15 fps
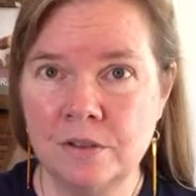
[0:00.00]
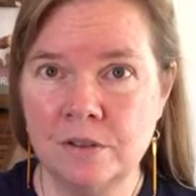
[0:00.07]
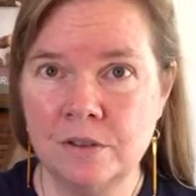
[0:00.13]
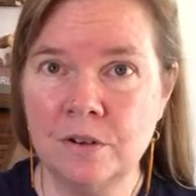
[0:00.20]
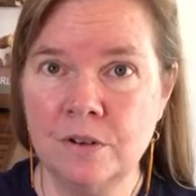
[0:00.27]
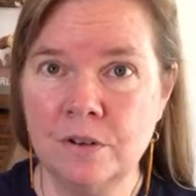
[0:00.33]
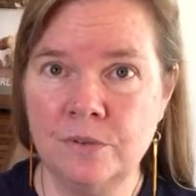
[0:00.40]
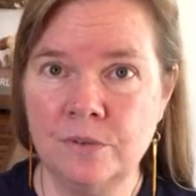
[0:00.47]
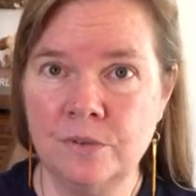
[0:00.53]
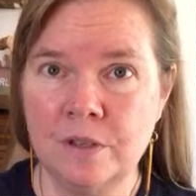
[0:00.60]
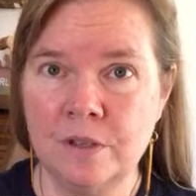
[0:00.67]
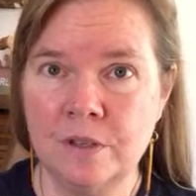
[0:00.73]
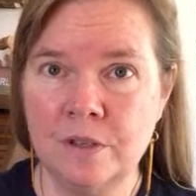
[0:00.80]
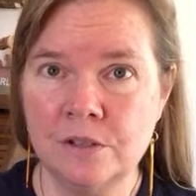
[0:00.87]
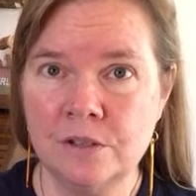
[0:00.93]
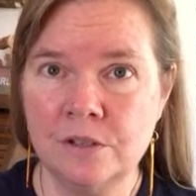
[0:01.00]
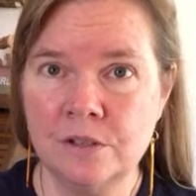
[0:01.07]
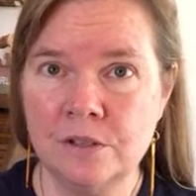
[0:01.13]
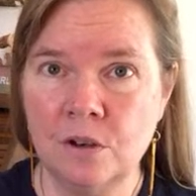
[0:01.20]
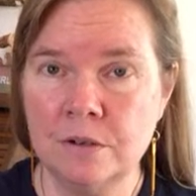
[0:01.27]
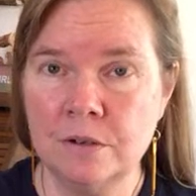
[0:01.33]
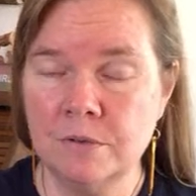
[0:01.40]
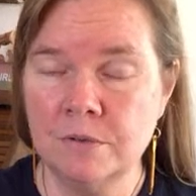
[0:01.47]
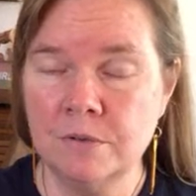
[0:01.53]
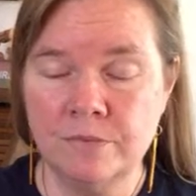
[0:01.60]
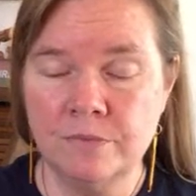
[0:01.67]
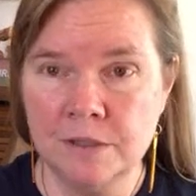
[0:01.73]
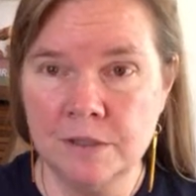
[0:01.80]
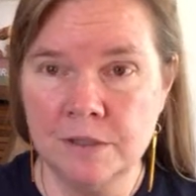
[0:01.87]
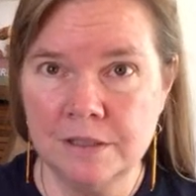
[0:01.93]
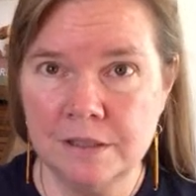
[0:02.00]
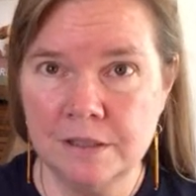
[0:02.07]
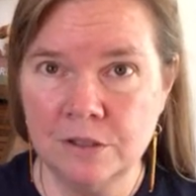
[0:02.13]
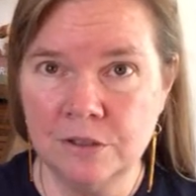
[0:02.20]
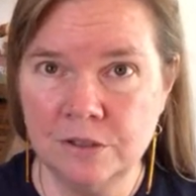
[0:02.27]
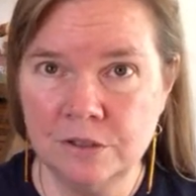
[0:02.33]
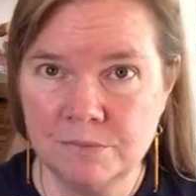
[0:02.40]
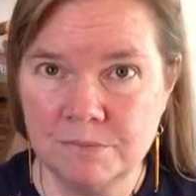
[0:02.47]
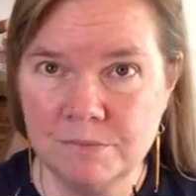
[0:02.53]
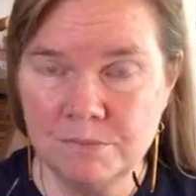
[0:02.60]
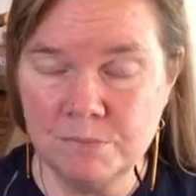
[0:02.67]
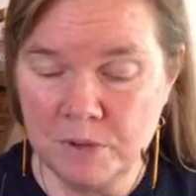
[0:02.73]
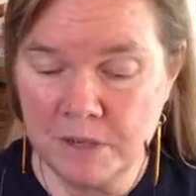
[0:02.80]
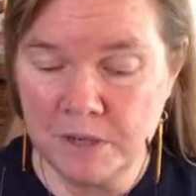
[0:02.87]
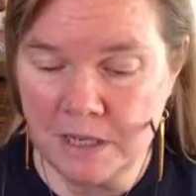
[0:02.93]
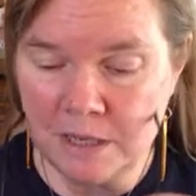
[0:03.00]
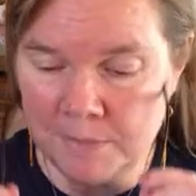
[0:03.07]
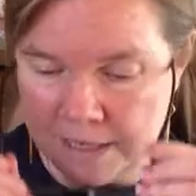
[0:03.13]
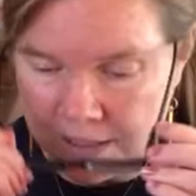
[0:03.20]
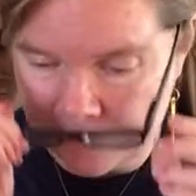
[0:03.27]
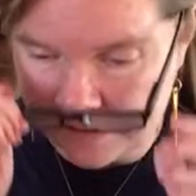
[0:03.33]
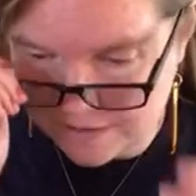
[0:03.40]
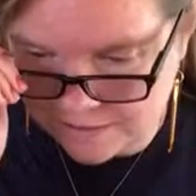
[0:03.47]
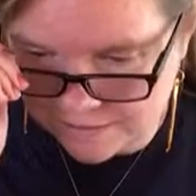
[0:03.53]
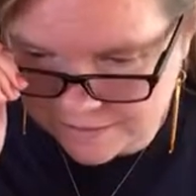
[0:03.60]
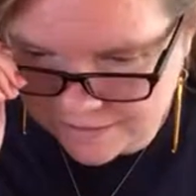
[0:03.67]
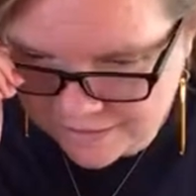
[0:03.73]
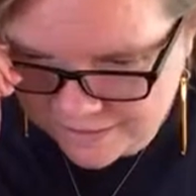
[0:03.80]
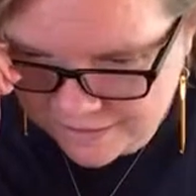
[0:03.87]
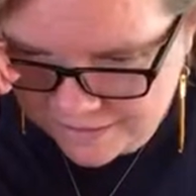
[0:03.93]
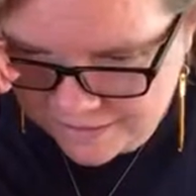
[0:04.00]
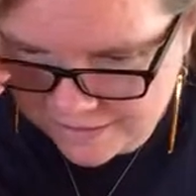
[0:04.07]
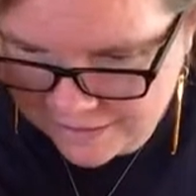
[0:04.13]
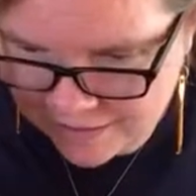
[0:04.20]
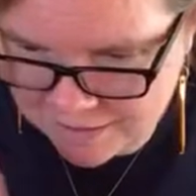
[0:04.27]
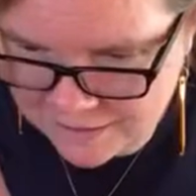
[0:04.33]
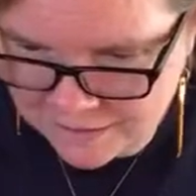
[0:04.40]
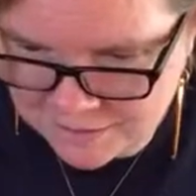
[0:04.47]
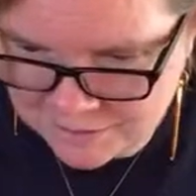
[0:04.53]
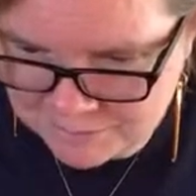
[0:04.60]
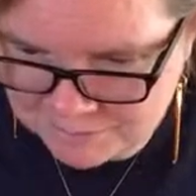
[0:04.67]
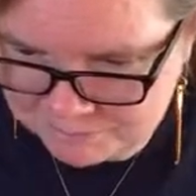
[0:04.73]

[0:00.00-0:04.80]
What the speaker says: the pictures that I saw, the very few that I saw were fabulous and looked